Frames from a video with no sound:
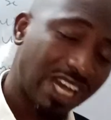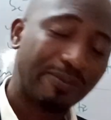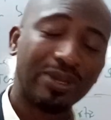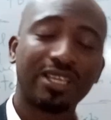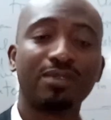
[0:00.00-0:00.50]

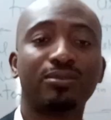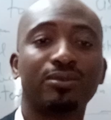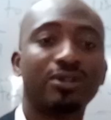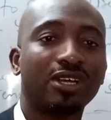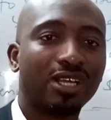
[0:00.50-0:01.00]
applicable,
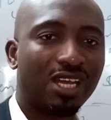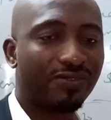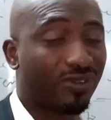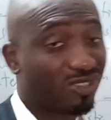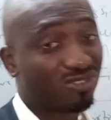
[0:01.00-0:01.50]
and
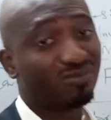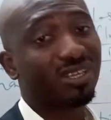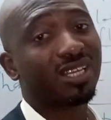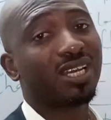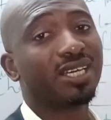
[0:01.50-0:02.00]
for you to make
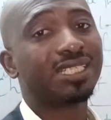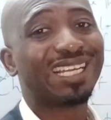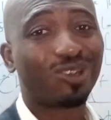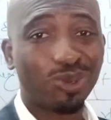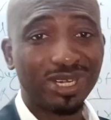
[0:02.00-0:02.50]
the
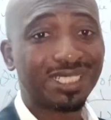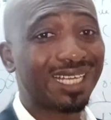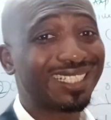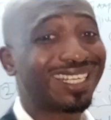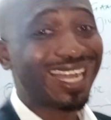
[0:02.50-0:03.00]
correct and
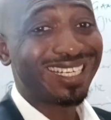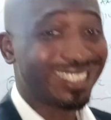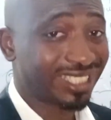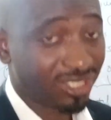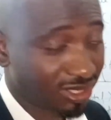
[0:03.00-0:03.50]
the right
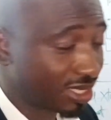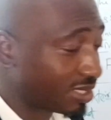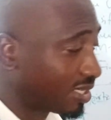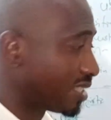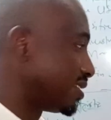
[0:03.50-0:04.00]
decision as
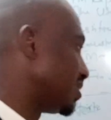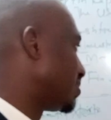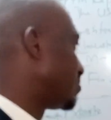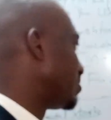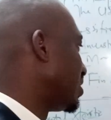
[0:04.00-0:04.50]
at
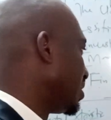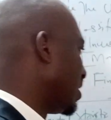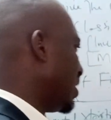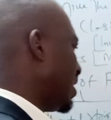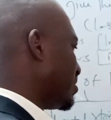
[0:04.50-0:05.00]
today.
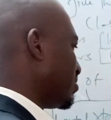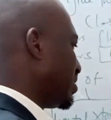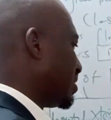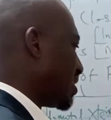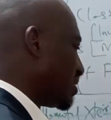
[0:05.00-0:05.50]
And so
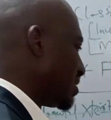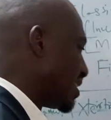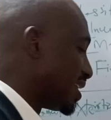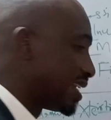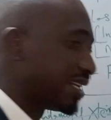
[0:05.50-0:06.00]
these are the
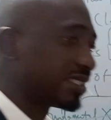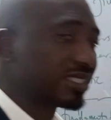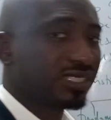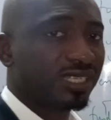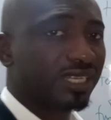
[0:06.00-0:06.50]
enhancing